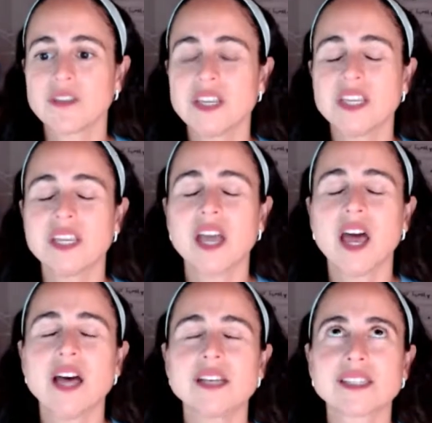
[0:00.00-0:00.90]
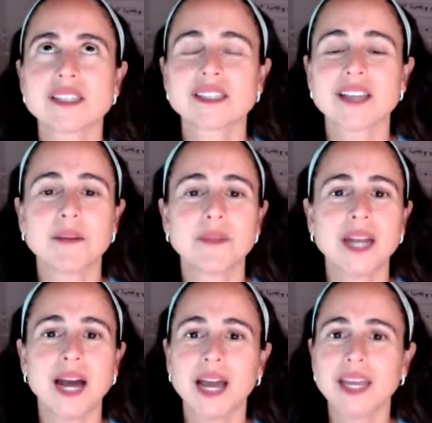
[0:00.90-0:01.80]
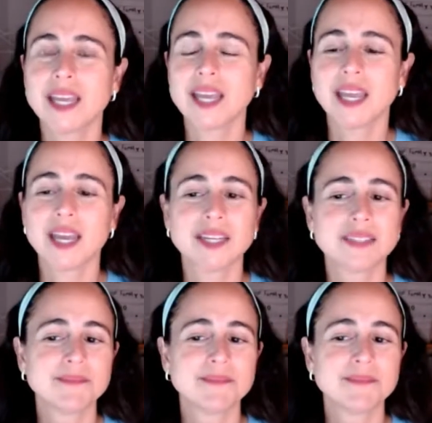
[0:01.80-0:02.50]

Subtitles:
Yes. I mean, I cannot,